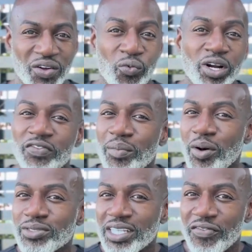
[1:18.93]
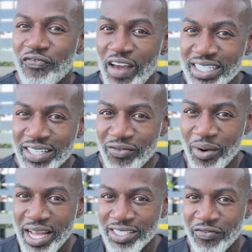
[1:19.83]
One of the most effective
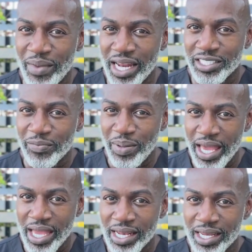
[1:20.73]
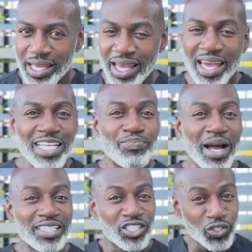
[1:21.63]
ways of managing pain is
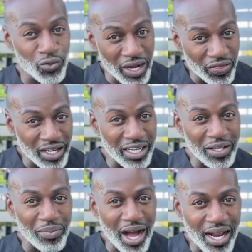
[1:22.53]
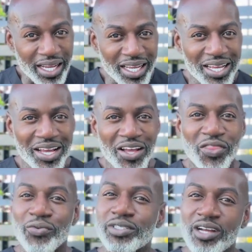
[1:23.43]
by strengthening the body
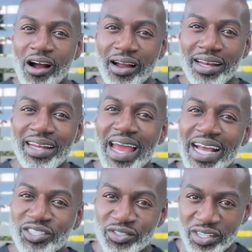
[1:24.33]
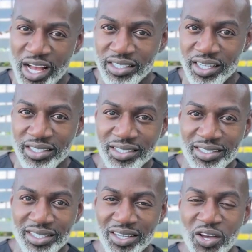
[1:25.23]
through targeted exercises.
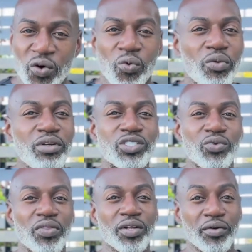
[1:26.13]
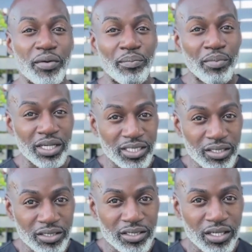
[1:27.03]
When we strengthen our
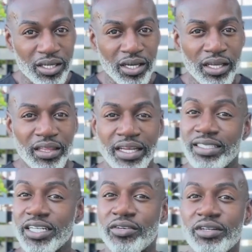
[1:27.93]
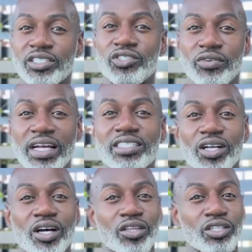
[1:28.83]
muscles, they decrease stress
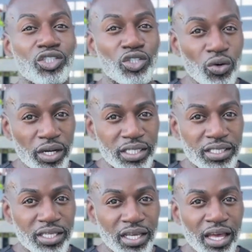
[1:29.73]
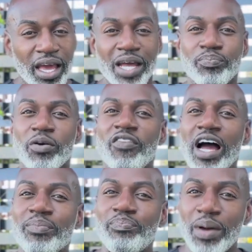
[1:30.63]
on the joints and
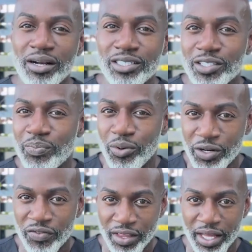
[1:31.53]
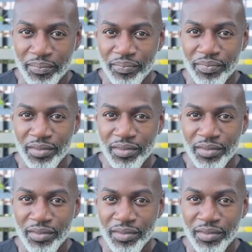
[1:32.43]
provide better support for them.